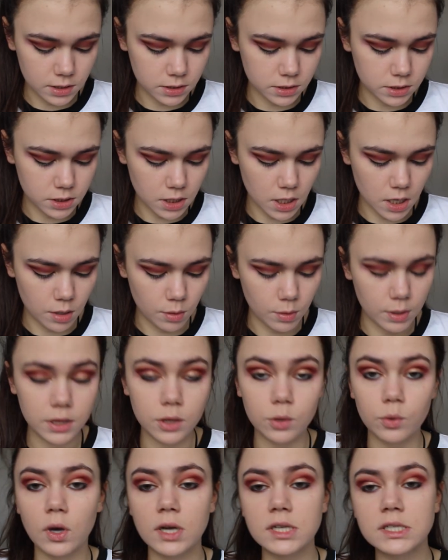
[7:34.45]
so I
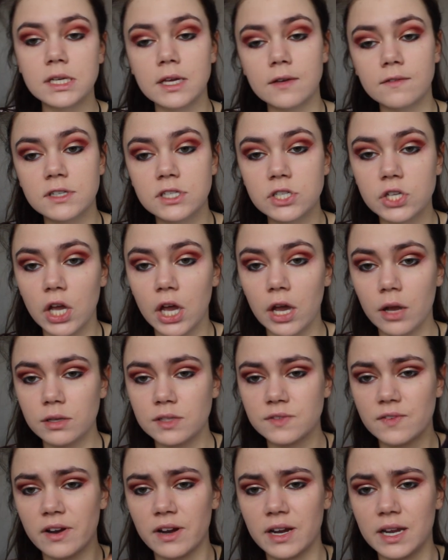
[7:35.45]
thought I'd give it a go.
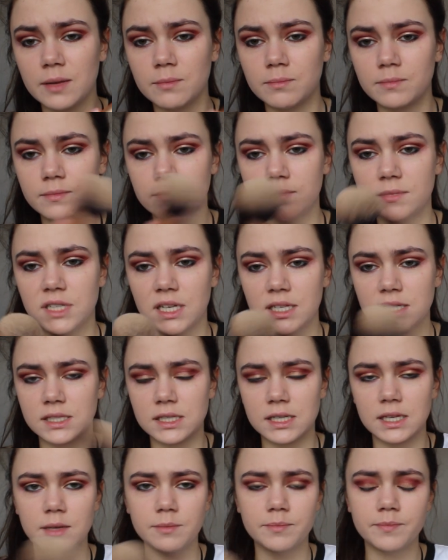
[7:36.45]
It's very
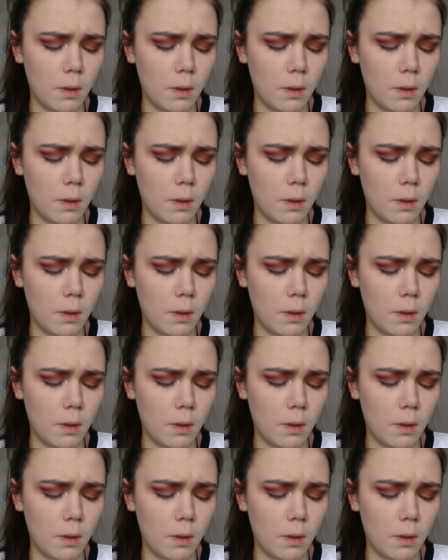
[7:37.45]
dusty.